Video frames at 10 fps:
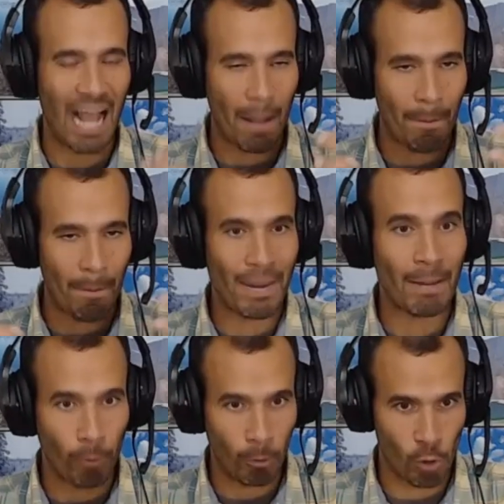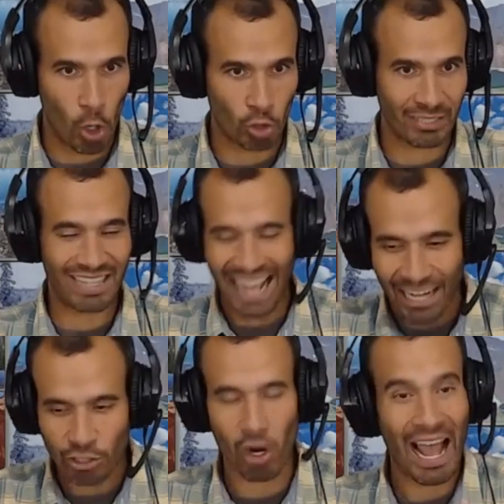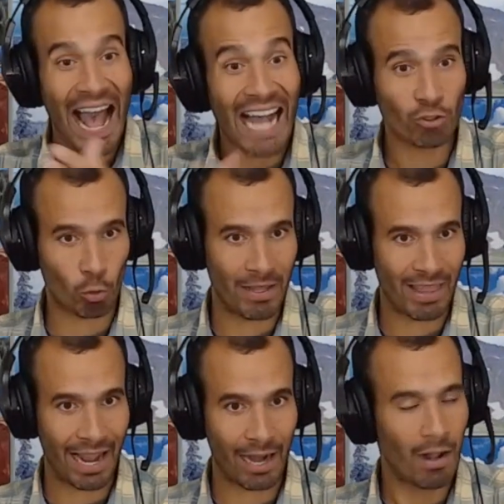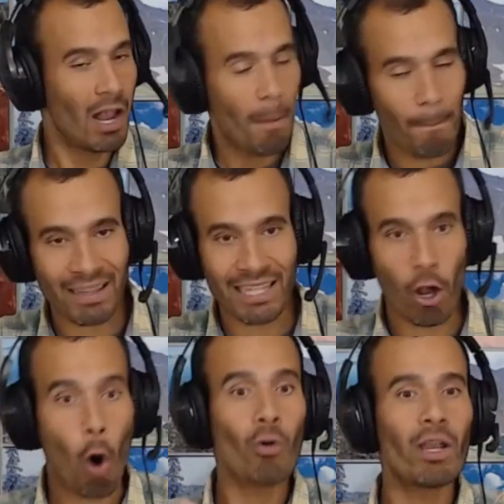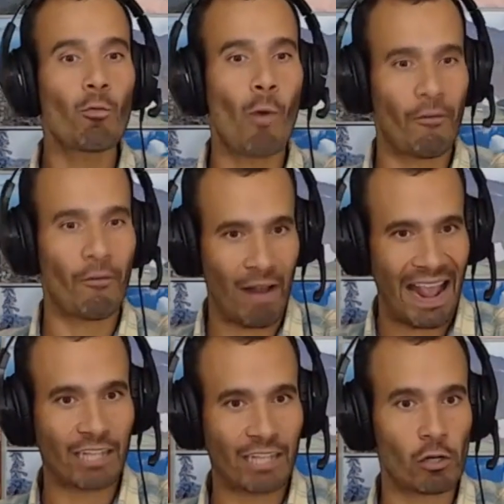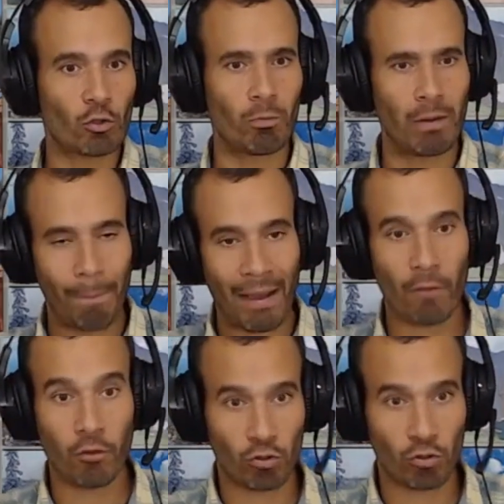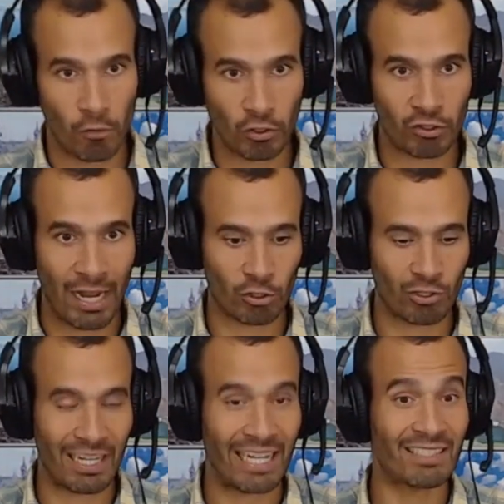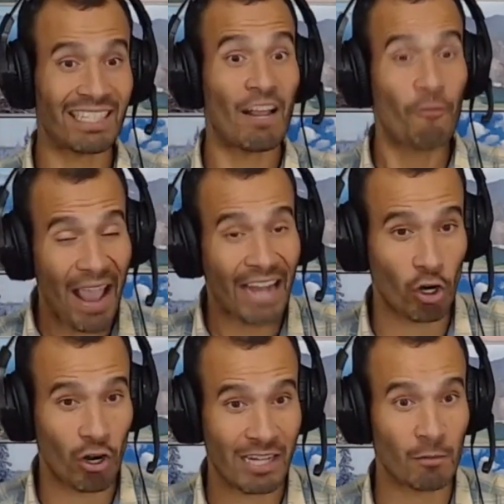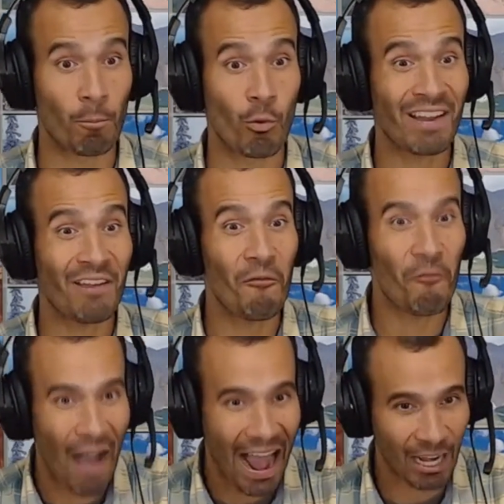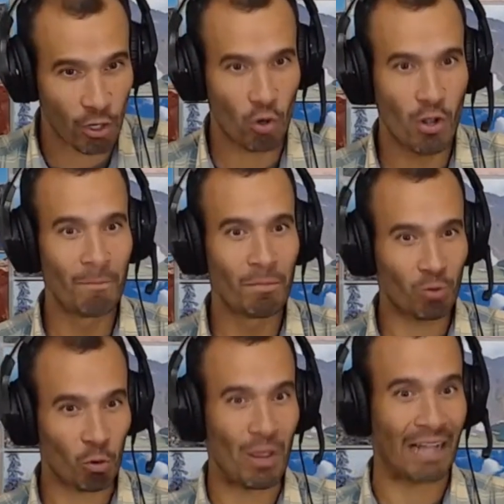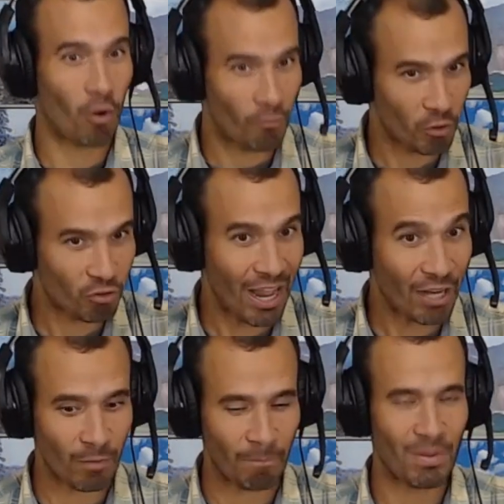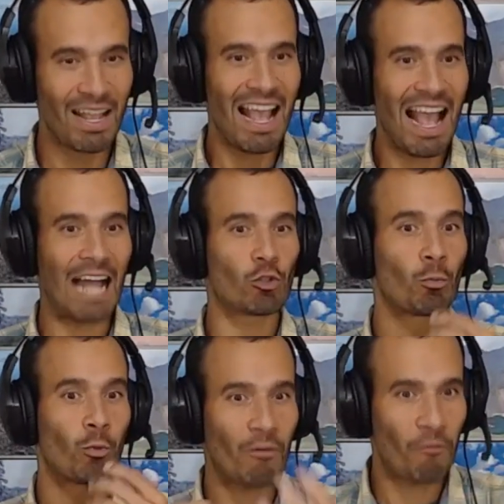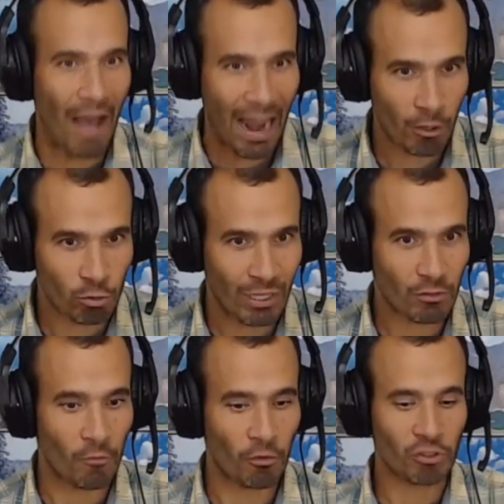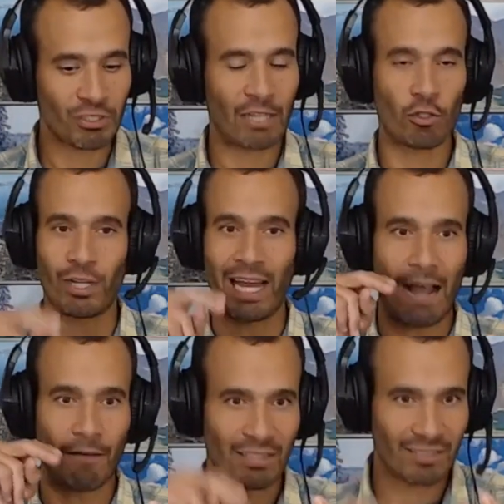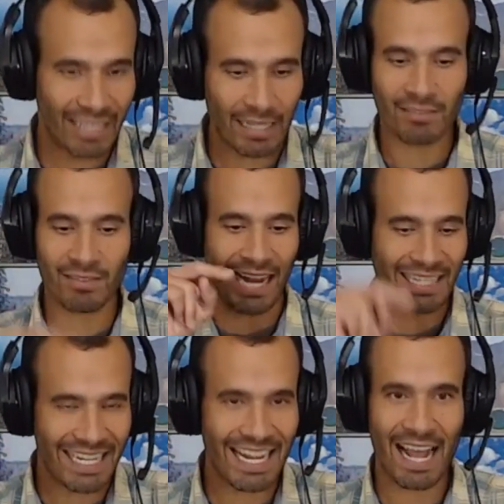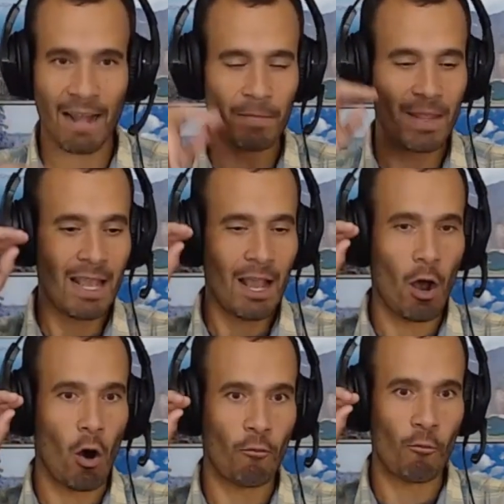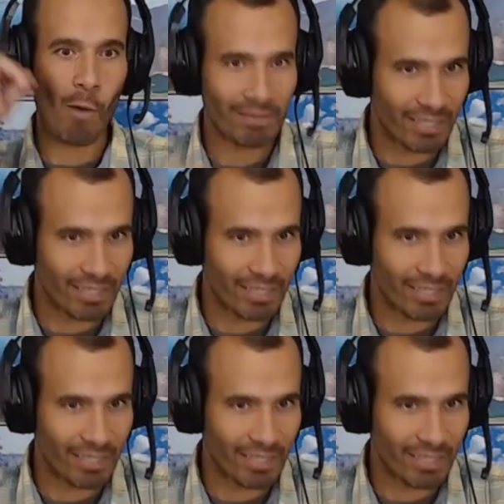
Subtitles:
people process, HR has to be there. But the only way for HR to be part of those conversations is if HR is bringing value to that conversation. And to bring value to that conversation, you got to have the skills, the idea of what digital